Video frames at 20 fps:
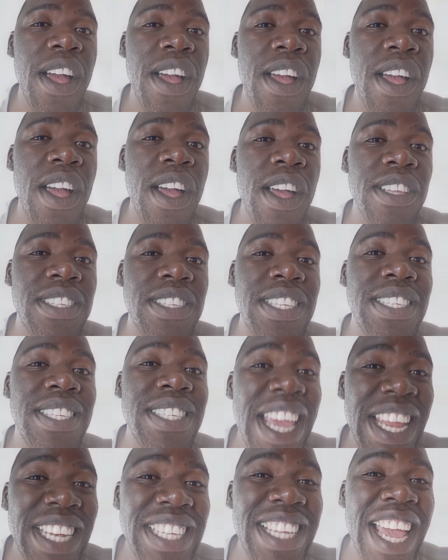sent
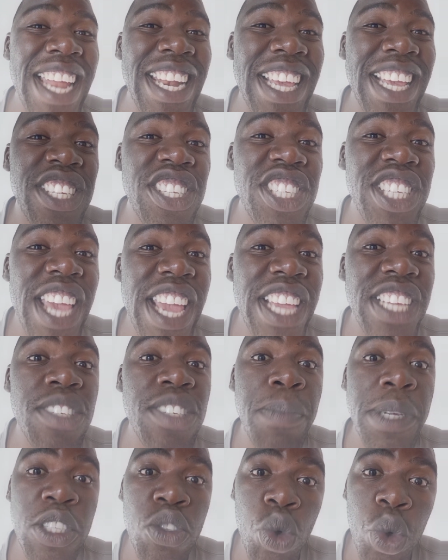and exchanged
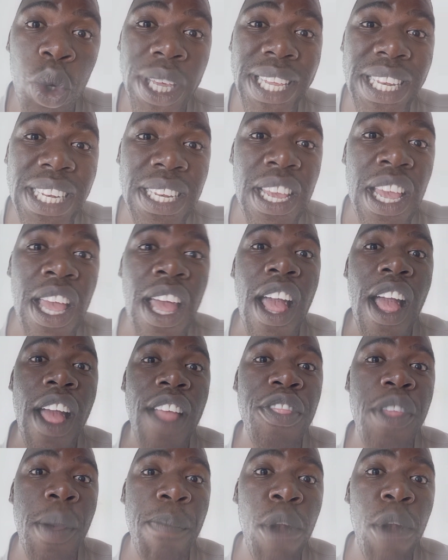between the
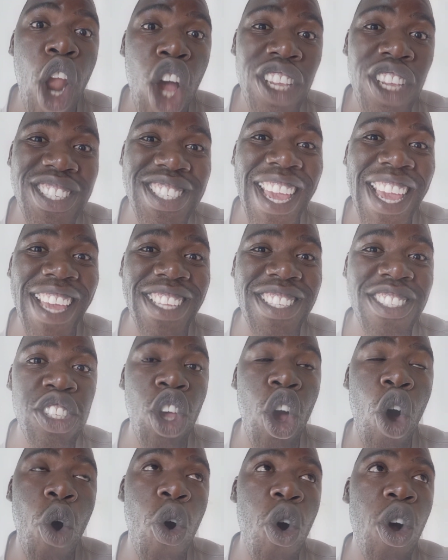blockchains
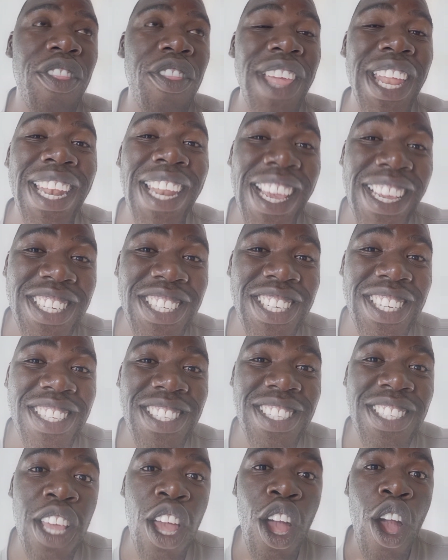or the ledgers
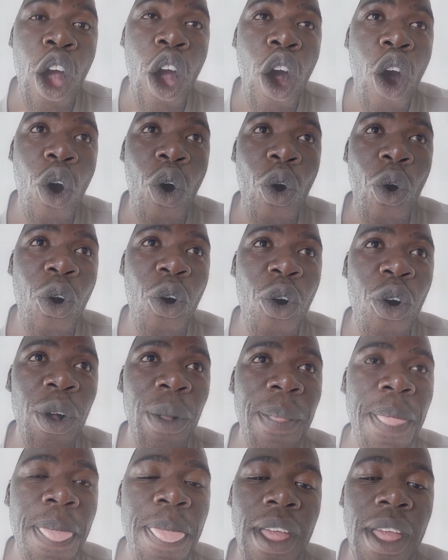or
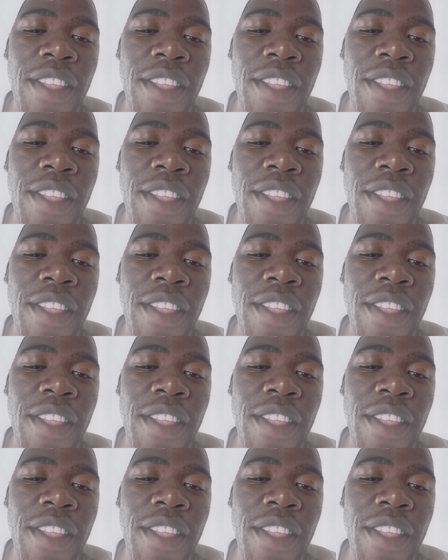the